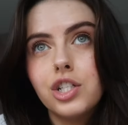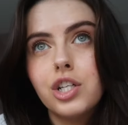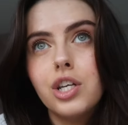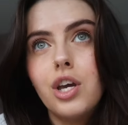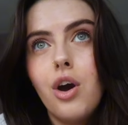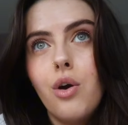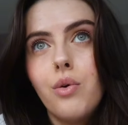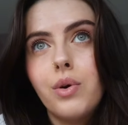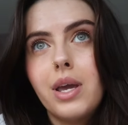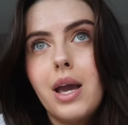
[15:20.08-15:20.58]

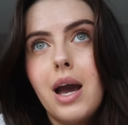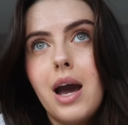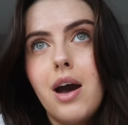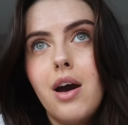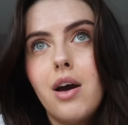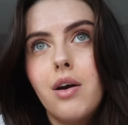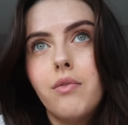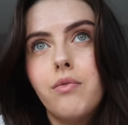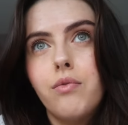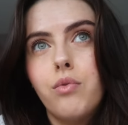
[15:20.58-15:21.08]
actually only
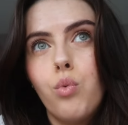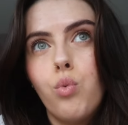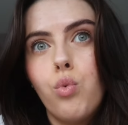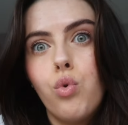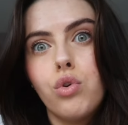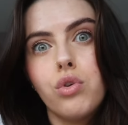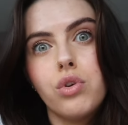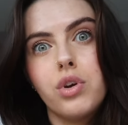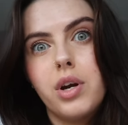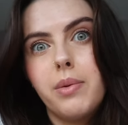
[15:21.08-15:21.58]
have
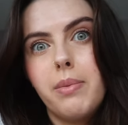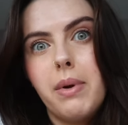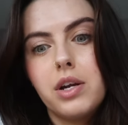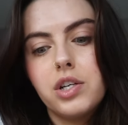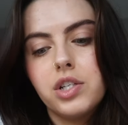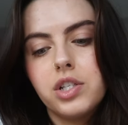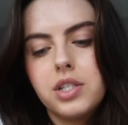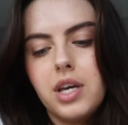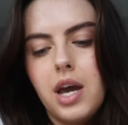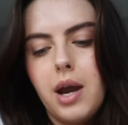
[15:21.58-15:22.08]
one other
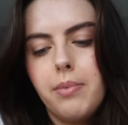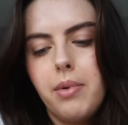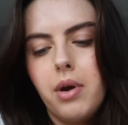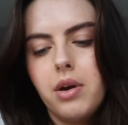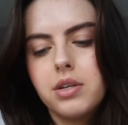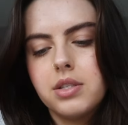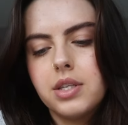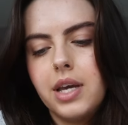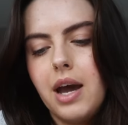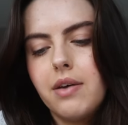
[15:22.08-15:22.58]
Patrick Ta
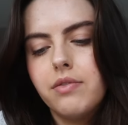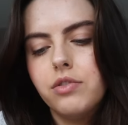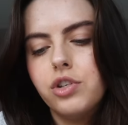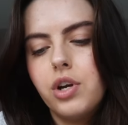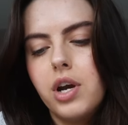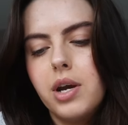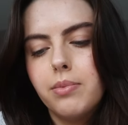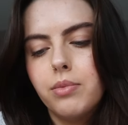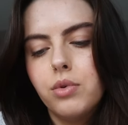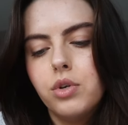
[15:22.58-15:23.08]
products. I haven't
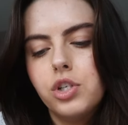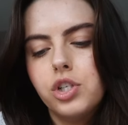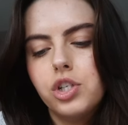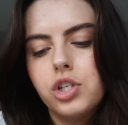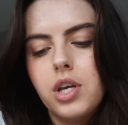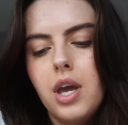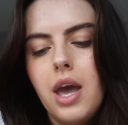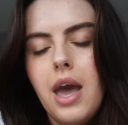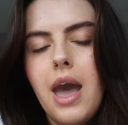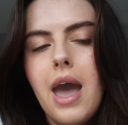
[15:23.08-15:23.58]
tried
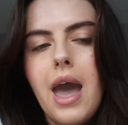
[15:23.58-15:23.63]
much